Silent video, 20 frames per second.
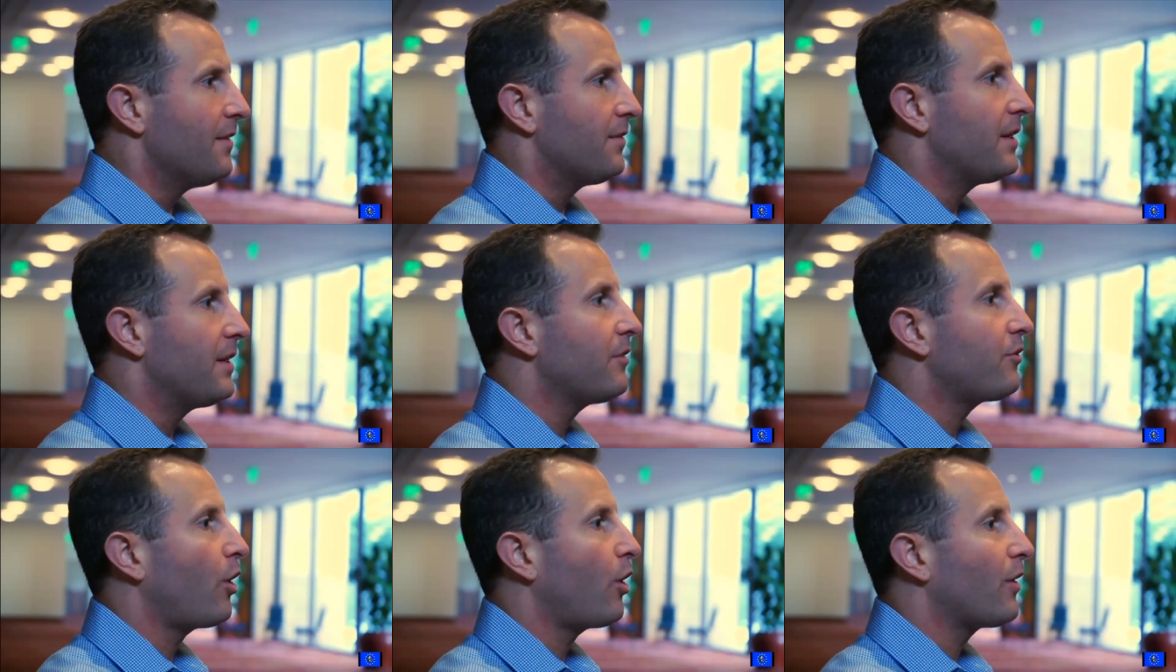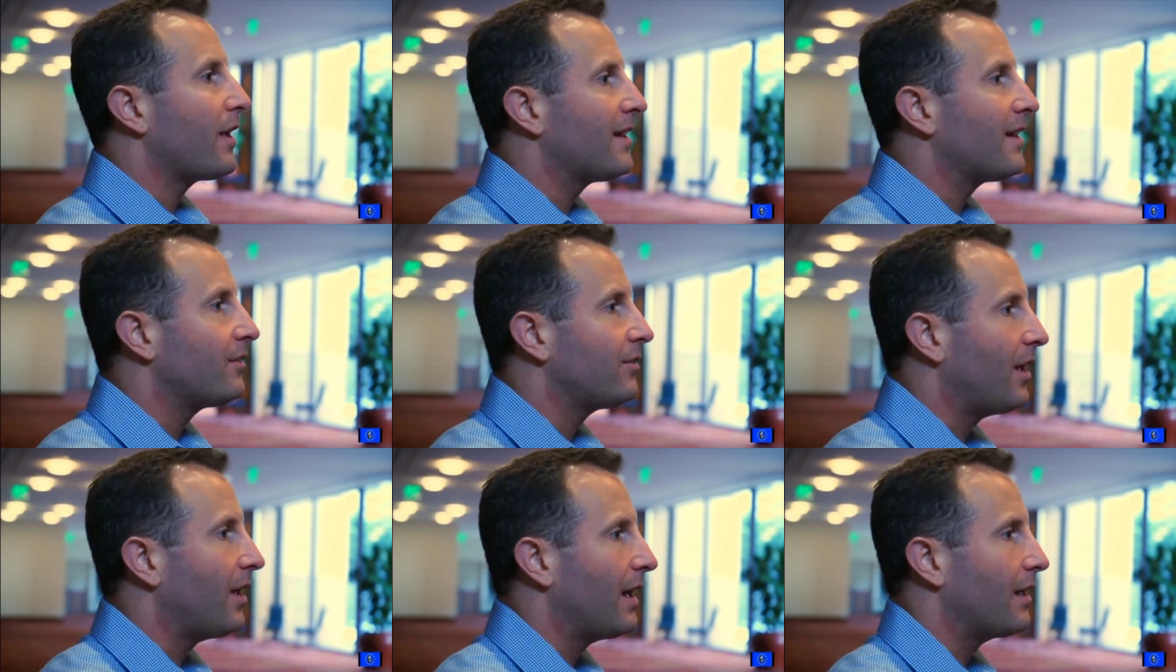These are
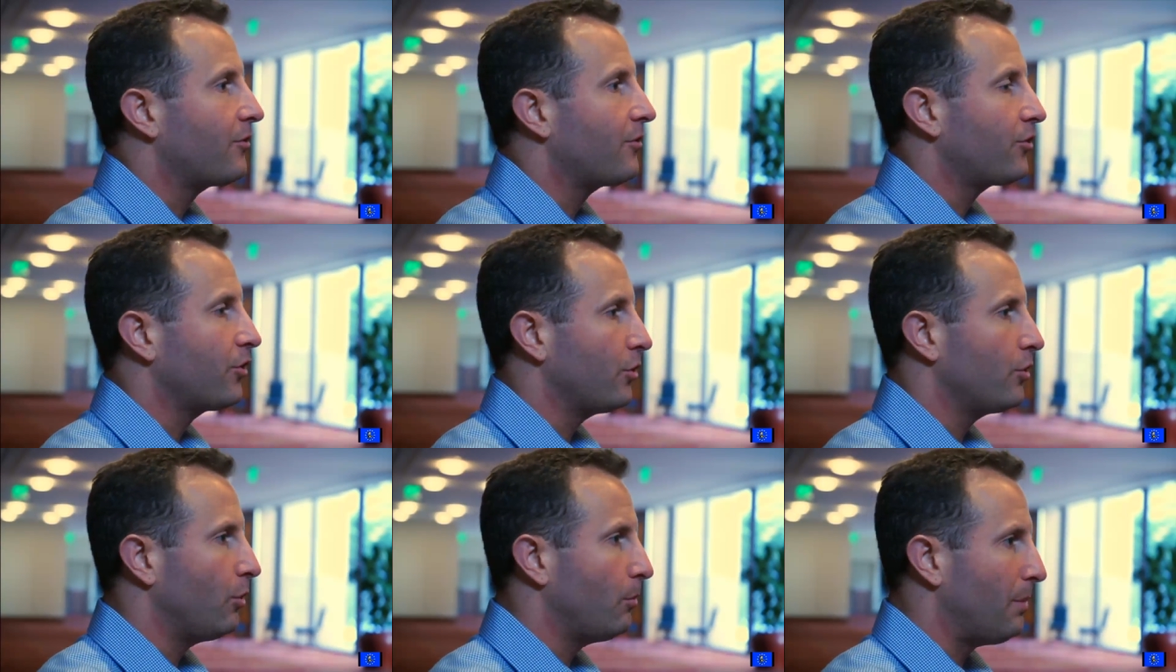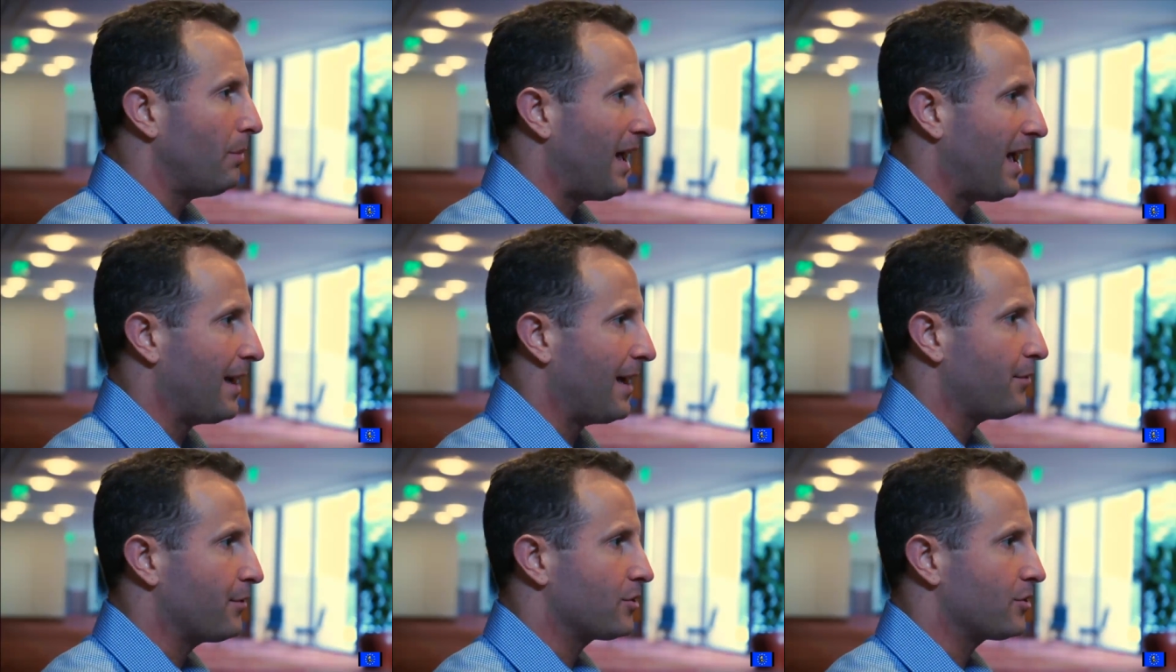intestinal
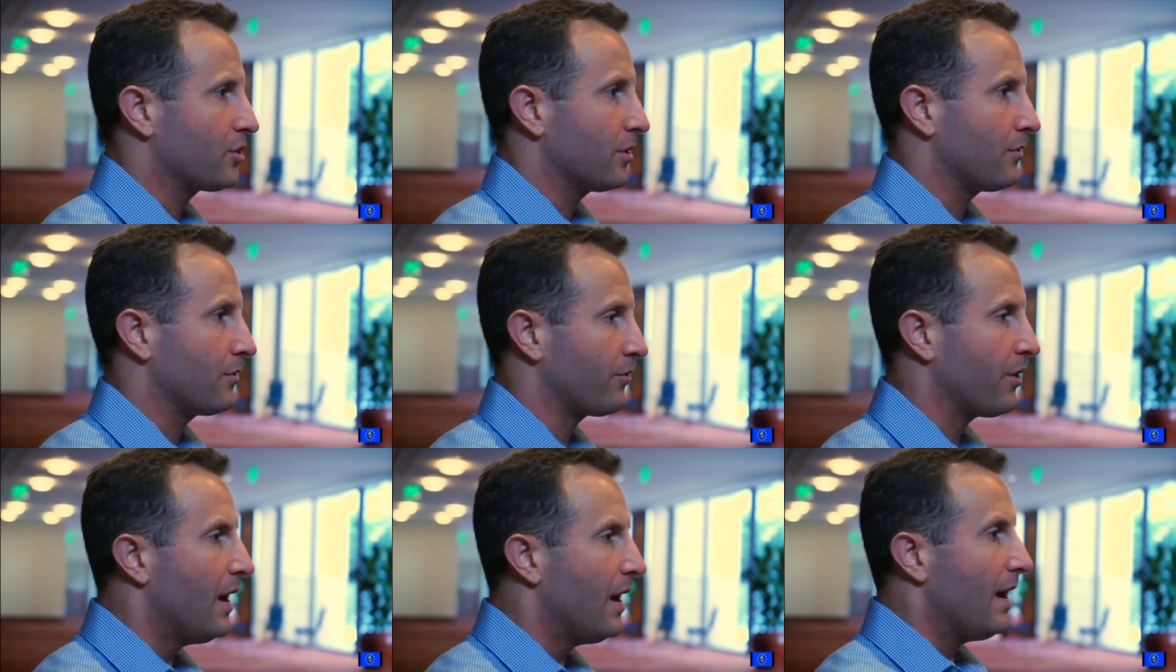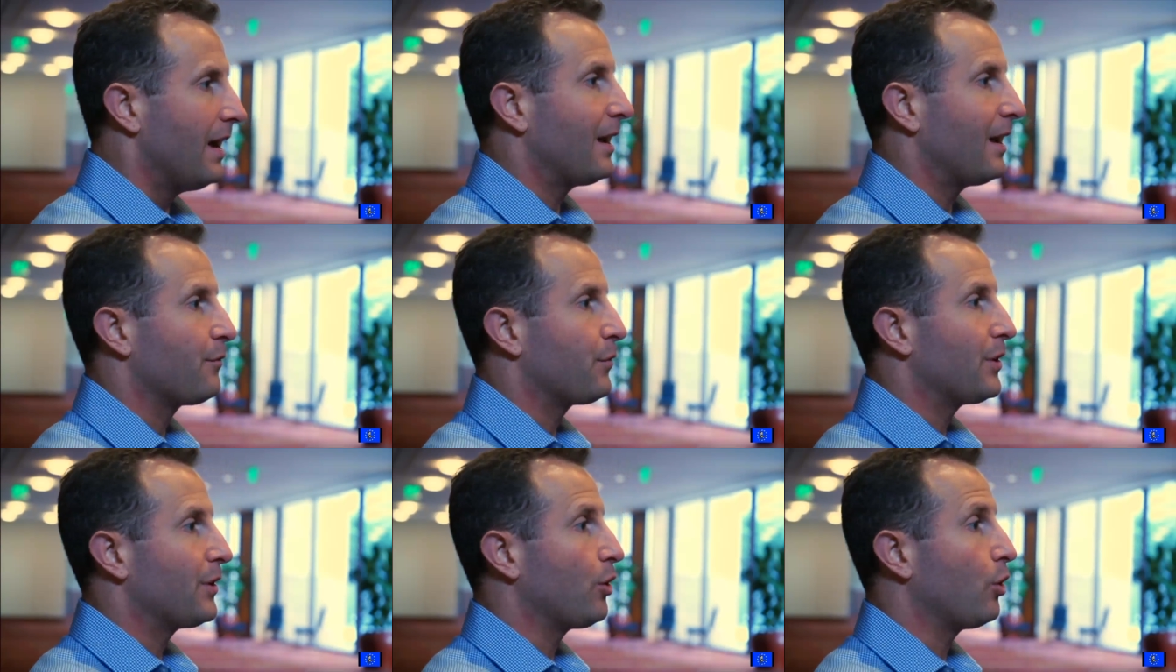pathogens.
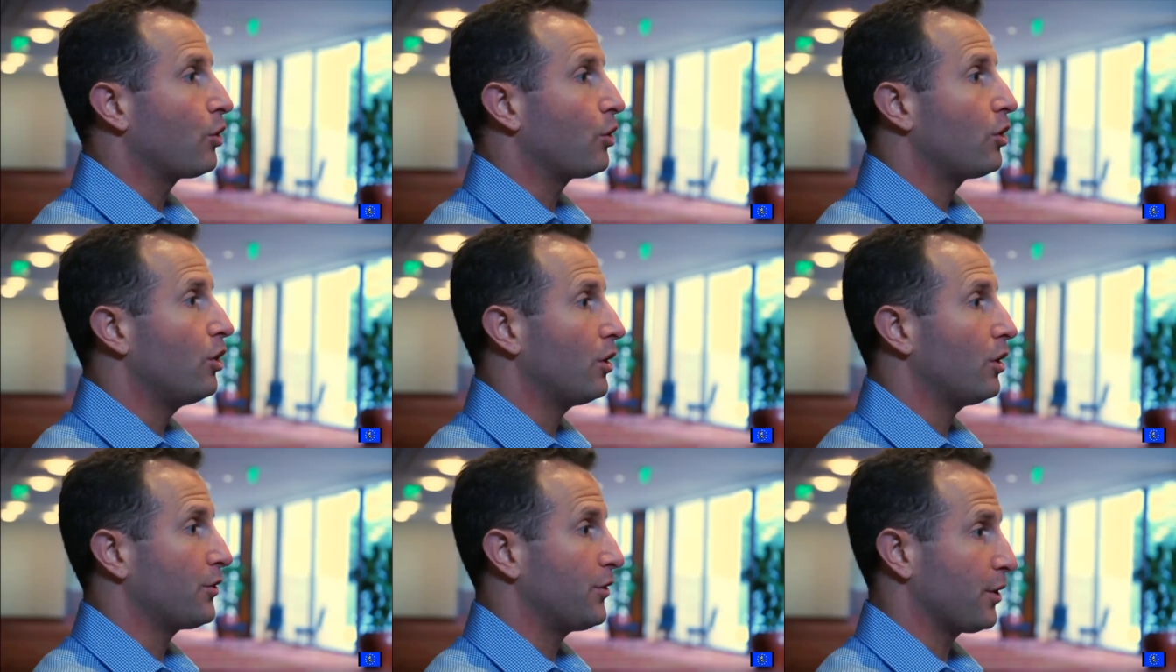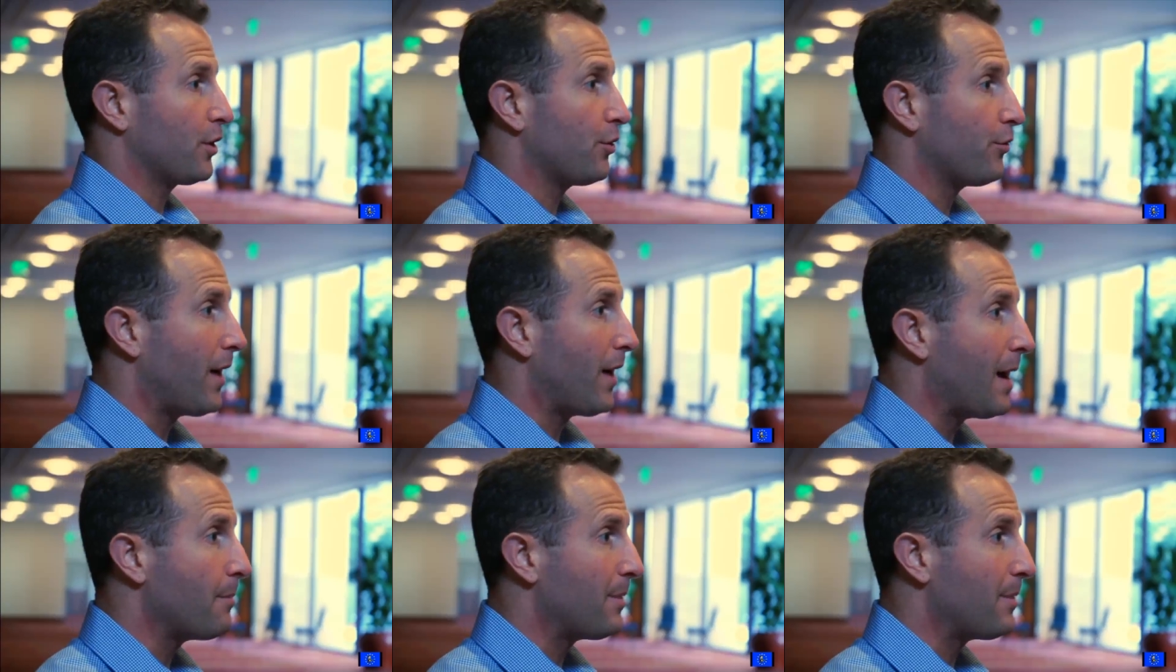And if we don't cook the
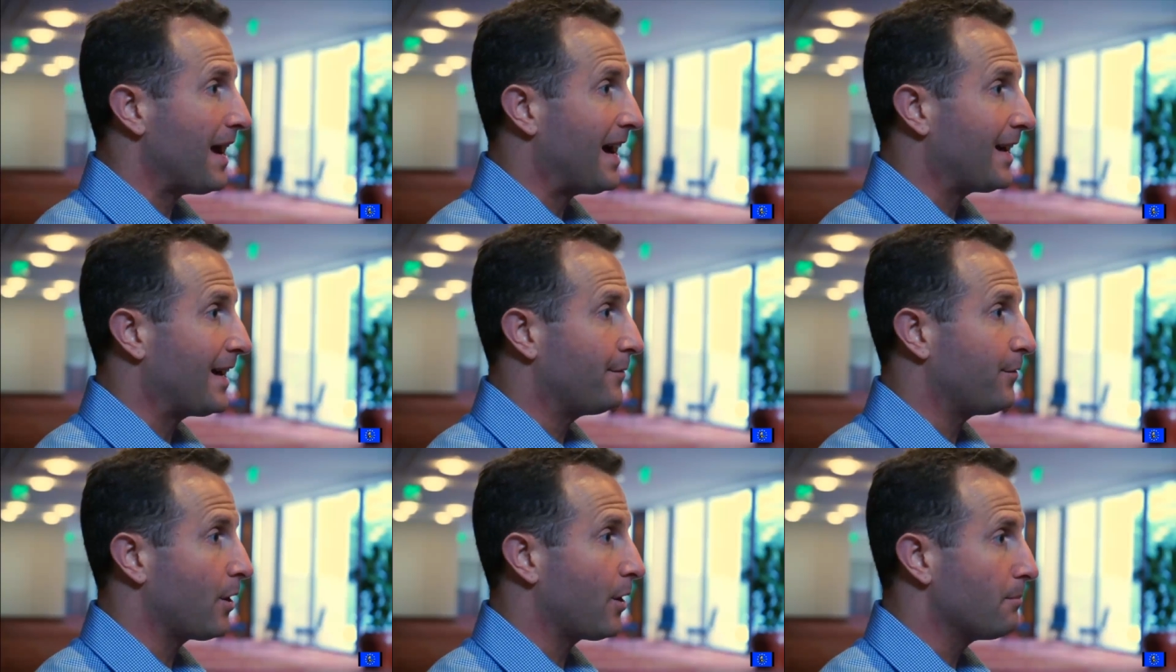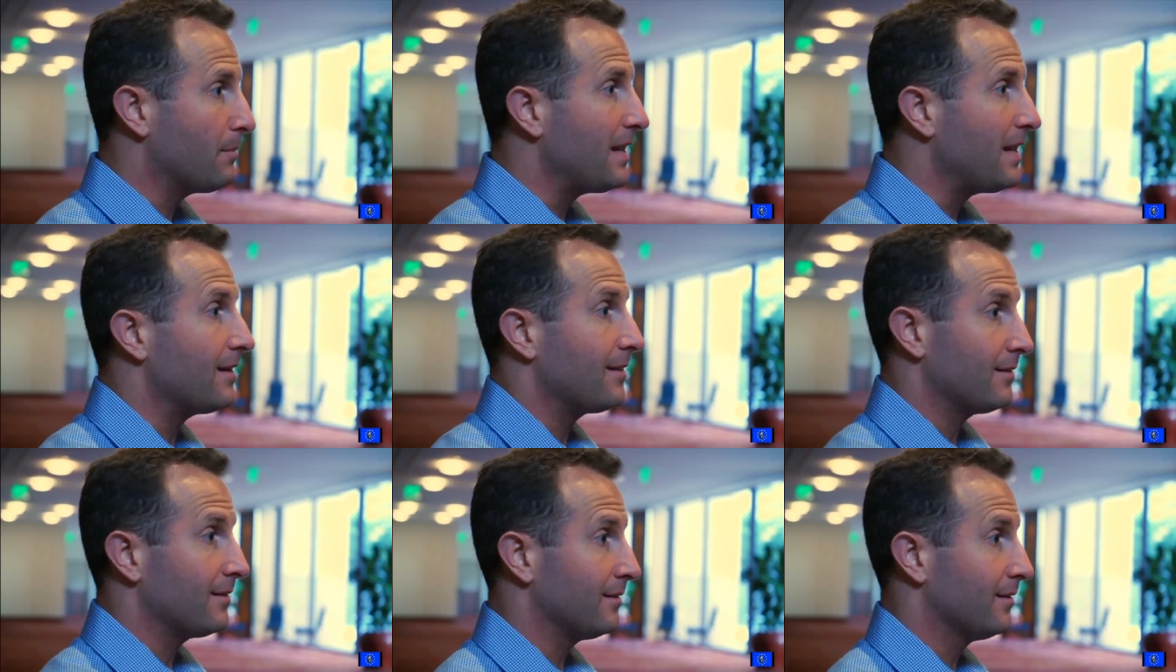crap out of our
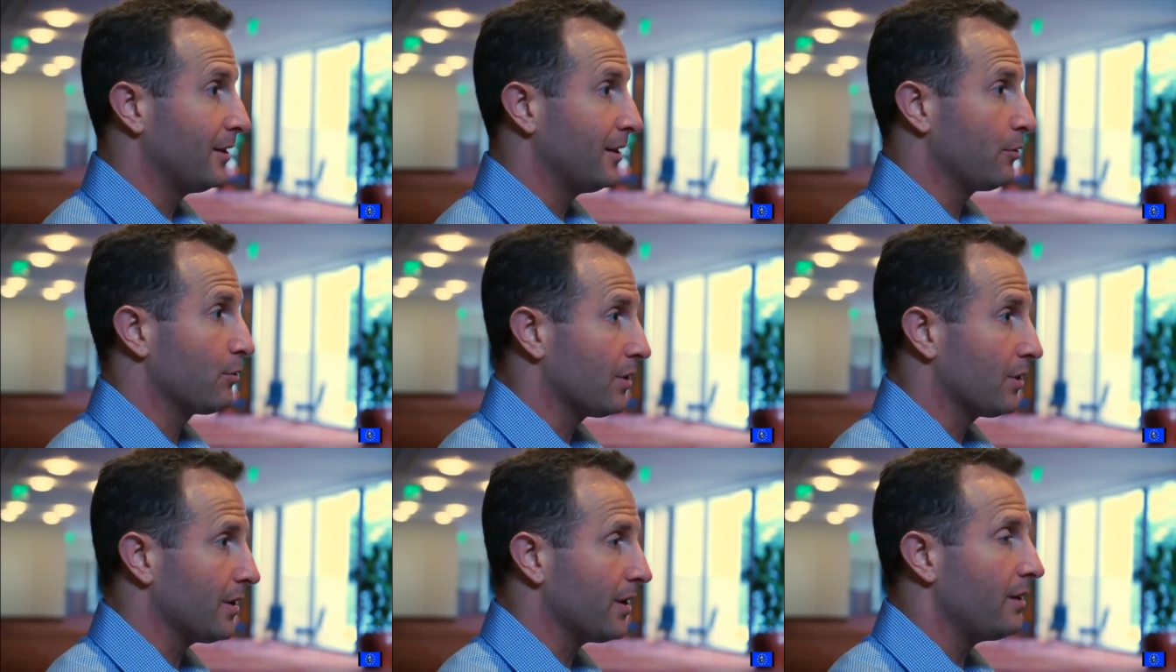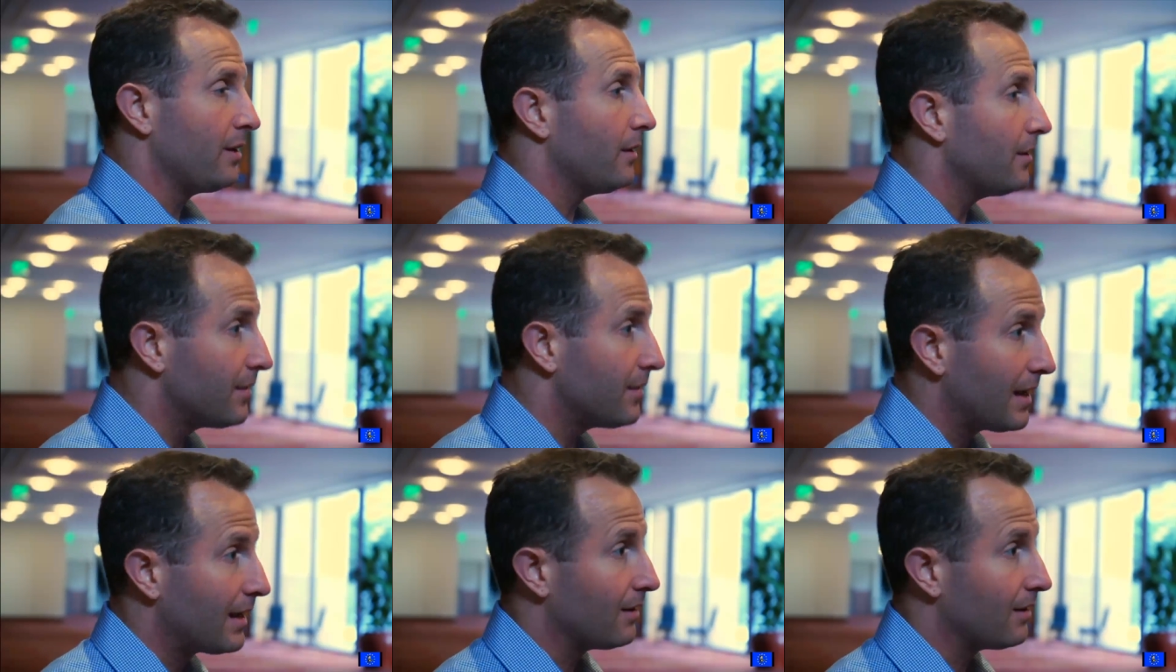meat, literally,
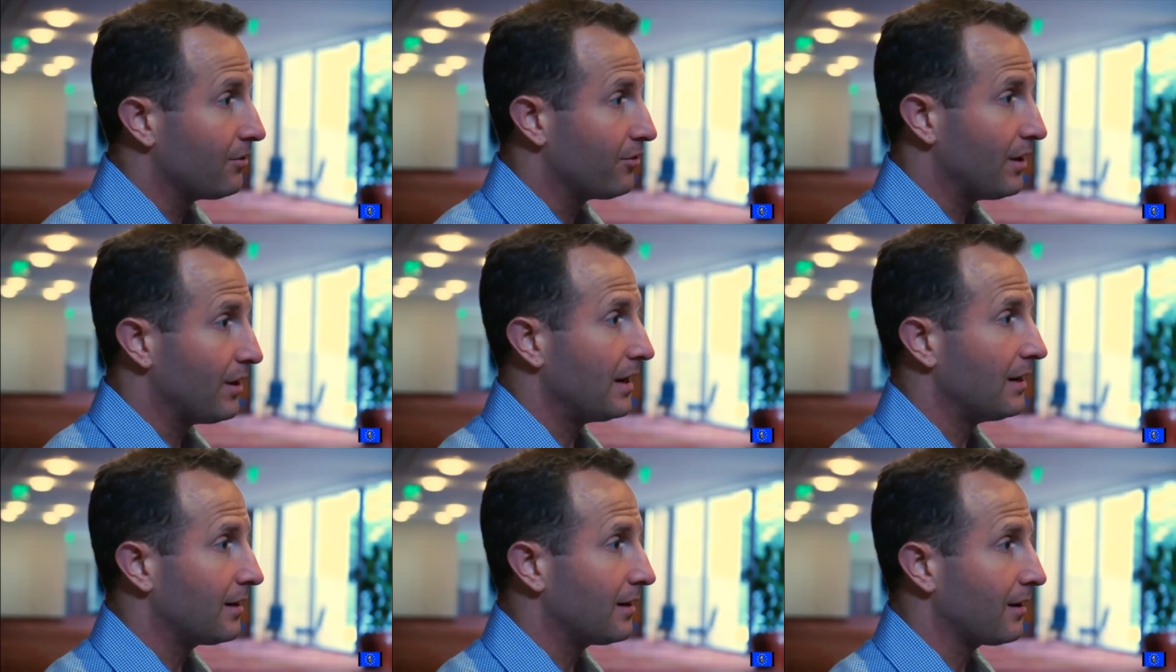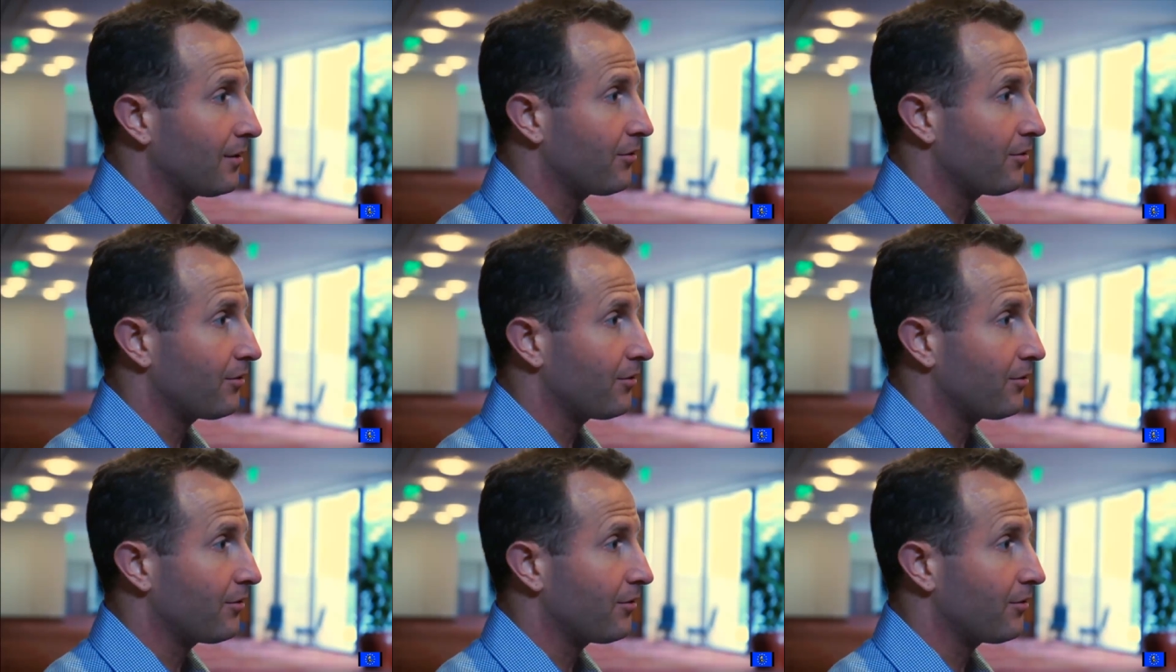they can sicken